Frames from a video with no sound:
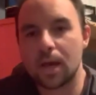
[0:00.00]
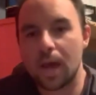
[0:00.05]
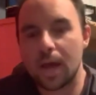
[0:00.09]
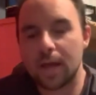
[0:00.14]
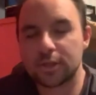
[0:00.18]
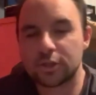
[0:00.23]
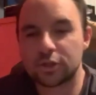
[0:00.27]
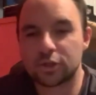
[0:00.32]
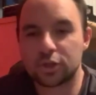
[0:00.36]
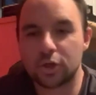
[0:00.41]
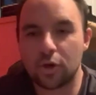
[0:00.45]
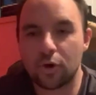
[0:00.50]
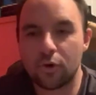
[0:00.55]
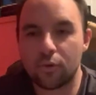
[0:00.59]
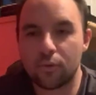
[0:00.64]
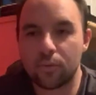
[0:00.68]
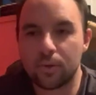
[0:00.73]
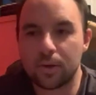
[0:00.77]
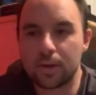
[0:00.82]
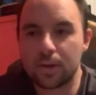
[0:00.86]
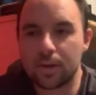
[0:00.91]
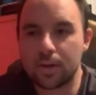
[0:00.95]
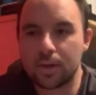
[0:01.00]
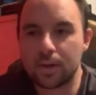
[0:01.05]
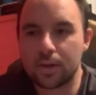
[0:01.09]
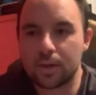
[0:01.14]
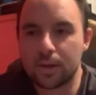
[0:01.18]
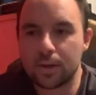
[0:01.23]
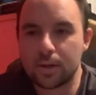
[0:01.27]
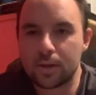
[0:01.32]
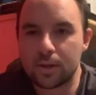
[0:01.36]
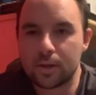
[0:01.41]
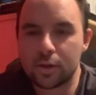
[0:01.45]
And so,
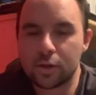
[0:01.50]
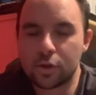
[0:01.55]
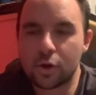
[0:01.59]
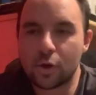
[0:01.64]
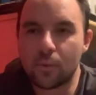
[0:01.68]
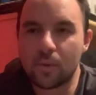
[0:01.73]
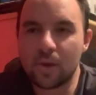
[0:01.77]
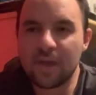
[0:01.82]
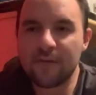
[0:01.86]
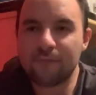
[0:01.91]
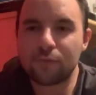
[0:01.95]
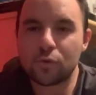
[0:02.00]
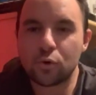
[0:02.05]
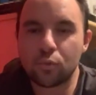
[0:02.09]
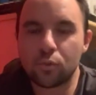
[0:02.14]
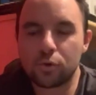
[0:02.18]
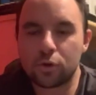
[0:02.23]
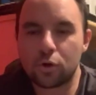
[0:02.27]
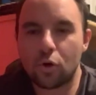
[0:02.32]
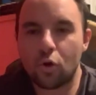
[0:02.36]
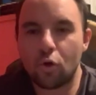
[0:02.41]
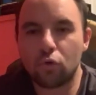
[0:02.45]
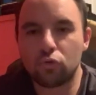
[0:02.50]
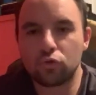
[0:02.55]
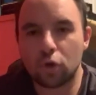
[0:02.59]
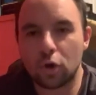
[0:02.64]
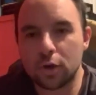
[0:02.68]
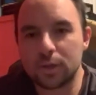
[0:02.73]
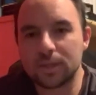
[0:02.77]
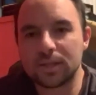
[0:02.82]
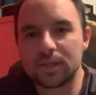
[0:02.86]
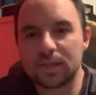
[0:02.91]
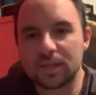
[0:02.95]
you know, if you were to hold
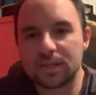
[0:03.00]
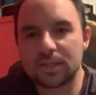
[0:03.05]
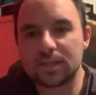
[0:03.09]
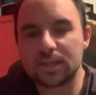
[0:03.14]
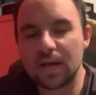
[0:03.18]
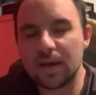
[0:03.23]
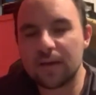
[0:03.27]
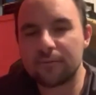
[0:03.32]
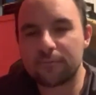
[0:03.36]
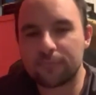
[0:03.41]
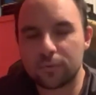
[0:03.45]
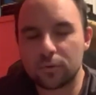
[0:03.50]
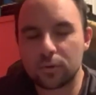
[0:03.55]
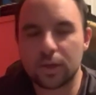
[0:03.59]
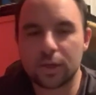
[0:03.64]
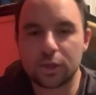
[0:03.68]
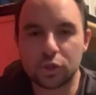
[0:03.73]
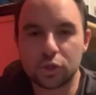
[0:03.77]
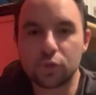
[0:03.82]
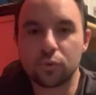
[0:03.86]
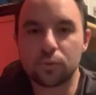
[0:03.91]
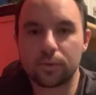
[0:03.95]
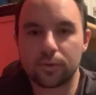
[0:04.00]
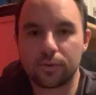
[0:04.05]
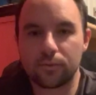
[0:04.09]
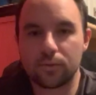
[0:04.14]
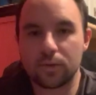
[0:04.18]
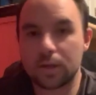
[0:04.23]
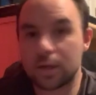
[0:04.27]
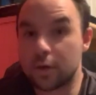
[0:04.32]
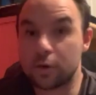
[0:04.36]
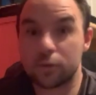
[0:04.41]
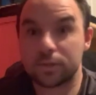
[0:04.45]
on to this set for like two or
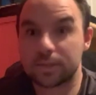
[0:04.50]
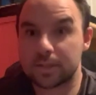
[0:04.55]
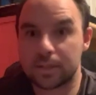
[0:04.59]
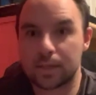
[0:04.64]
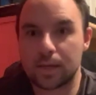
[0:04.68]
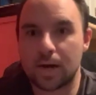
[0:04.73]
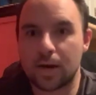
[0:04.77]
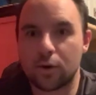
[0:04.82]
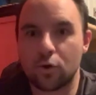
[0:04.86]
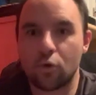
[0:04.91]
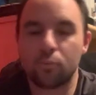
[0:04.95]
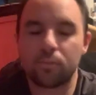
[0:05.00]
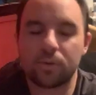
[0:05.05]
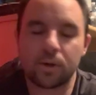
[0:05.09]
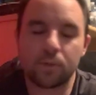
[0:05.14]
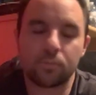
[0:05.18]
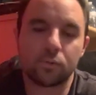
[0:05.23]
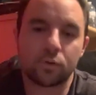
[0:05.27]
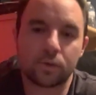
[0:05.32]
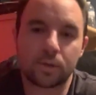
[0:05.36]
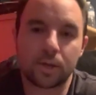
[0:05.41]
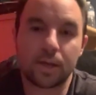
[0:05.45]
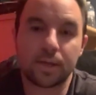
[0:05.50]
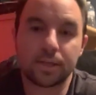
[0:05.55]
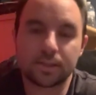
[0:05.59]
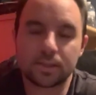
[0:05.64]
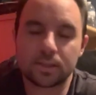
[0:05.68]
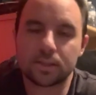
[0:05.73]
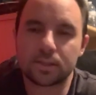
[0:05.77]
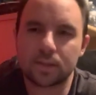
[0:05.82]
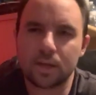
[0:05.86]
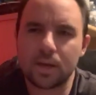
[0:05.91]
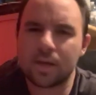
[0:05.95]
three years and not open up your
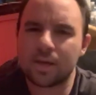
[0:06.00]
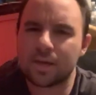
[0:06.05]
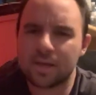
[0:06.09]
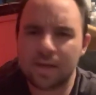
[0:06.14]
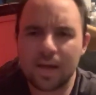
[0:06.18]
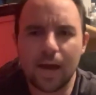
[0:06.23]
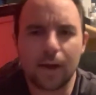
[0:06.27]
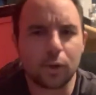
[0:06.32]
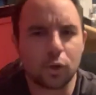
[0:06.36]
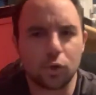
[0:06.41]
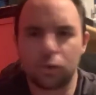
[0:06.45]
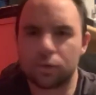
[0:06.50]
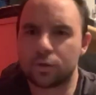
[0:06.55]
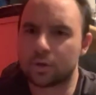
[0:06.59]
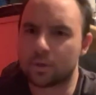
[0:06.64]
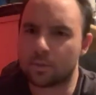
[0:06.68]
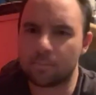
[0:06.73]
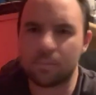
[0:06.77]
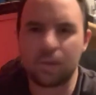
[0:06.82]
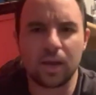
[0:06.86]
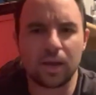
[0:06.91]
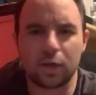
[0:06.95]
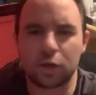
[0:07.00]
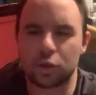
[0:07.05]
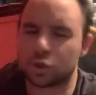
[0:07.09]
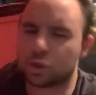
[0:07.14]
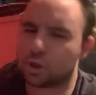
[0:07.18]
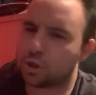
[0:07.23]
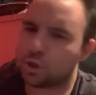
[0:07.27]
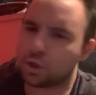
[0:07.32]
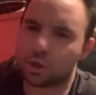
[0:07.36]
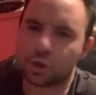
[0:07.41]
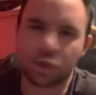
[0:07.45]
cases, yeah, you're going to make a
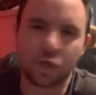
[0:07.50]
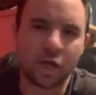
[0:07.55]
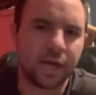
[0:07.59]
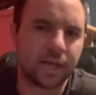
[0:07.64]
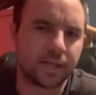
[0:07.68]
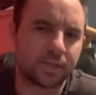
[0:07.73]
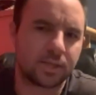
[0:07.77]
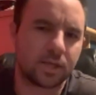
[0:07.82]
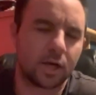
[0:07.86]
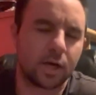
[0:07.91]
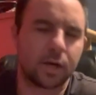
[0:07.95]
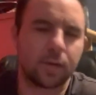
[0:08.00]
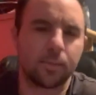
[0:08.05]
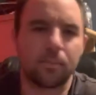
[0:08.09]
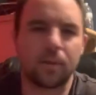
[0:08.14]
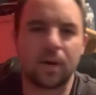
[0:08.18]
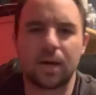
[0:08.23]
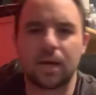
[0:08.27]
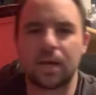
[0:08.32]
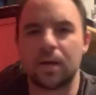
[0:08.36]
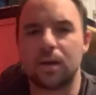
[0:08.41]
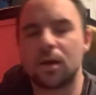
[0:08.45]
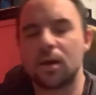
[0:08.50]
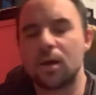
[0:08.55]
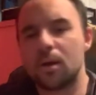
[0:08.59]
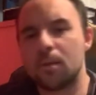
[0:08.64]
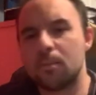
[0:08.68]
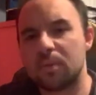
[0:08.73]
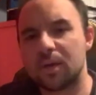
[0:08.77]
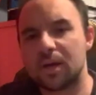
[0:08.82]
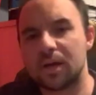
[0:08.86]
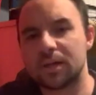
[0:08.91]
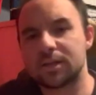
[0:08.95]
shit ton of money.
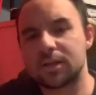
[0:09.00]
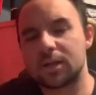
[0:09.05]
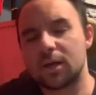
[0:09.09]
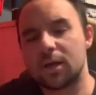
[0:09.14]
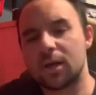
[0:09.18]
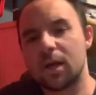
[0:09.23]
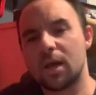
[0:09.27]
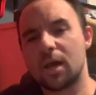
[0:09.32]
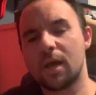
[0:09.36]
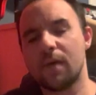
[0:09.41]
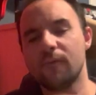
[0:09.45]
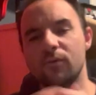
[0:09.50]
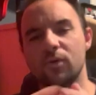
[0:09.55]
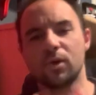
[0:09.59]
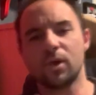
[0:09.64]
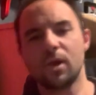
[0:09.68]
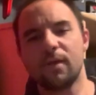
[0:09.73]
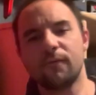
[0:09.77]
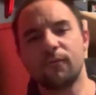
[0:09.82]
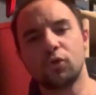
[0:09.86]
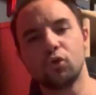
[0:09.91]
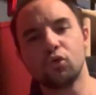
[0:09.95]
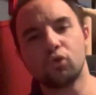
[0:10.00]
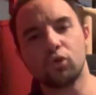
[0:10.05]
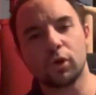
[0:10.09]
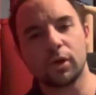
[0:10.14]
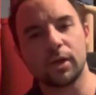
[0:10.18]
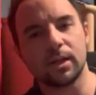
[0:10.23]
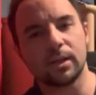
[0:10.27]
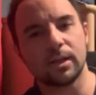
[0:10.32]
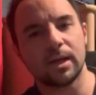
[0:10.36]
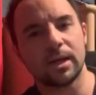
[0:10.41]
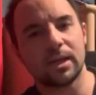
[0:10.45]
Because even if you
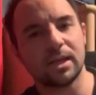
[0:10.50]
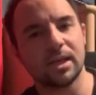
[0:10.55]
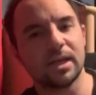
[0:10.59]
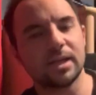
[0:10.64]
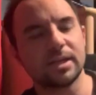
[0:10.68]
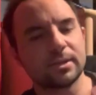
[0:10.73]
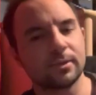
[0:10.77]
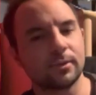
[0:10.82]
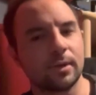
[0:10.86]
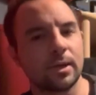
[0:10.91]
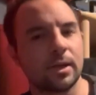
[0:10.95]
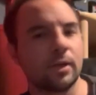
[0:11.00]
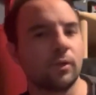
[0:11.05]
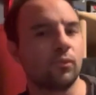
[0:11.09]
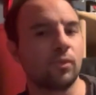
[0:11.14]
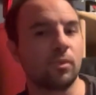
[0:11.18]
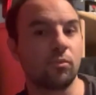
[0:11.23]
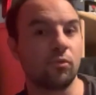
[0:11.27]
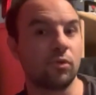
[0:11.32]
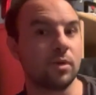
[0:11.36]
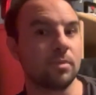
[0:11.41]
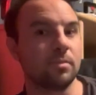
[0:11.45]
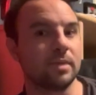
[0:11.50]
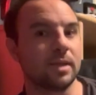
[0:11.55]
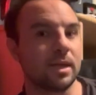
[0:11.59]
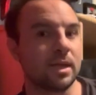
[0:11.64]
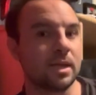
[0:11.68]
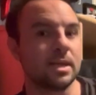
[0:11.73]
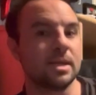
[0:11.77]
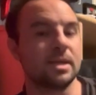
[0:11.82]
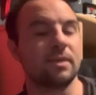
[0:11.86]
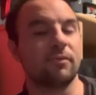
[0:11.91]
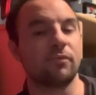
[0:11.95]
look at like things that are getting reprinted, but
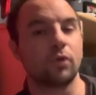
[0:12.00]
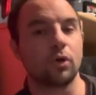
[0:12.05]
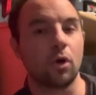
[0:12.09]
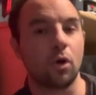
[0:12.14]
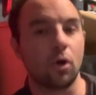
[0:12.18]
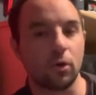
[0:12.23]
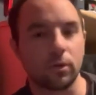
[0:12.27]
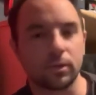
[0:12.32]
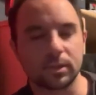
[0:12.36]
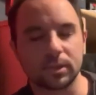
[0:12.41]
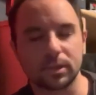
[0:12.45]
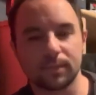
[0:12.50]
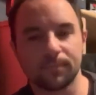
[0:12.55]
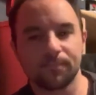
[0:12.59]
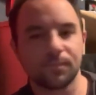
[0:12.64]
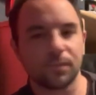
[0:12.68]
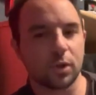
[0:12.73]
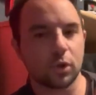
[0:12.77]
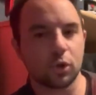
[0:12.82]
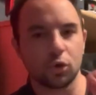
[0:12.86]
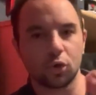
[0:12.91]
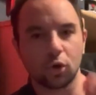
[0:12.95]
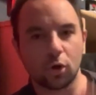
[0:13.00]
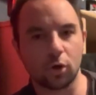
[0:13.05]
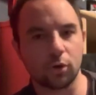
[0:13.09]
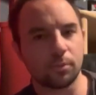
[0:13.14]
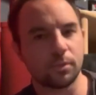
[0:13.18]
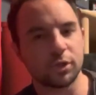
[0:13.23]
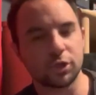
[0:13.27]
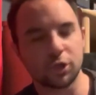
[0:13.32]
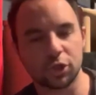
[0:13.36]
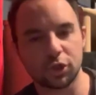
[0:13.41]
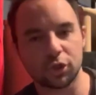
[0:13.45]
like in different arts, Dark
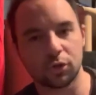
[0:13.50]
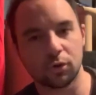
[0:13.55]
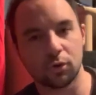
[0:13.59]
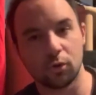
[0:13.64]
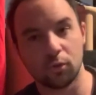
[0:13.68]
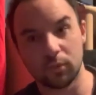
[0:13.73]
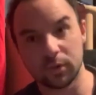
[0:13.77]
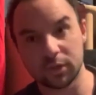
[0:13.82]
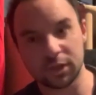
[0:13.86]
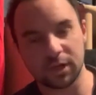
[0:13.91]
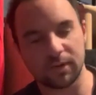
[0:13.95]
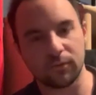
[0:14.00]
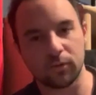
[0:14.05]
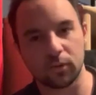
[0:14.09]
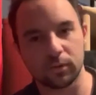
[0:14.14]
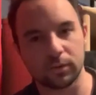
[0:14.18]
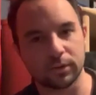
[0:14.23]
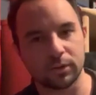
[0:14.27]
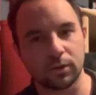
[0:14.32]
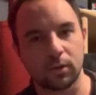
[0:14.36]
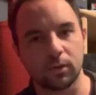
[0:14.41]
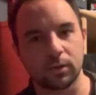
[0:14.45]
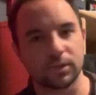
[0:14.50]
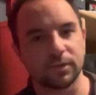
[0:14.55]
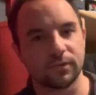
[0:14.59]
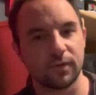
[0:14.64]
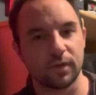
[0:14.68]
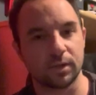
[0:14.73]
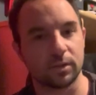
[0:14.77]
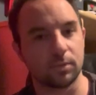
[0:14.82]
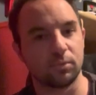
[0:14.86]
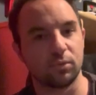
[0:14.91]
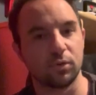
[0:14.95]
Magician Girl, which I've heard is hard as
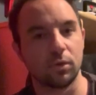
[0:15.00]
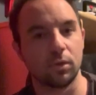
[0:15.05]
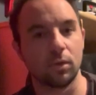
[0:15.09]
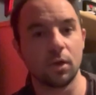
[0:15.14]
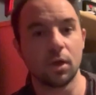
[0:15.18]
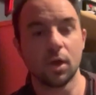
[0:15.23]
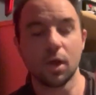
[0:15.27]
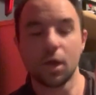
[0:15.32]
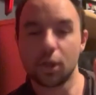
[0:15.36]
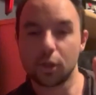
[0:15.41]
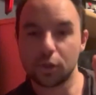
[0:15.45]
fuck to pull.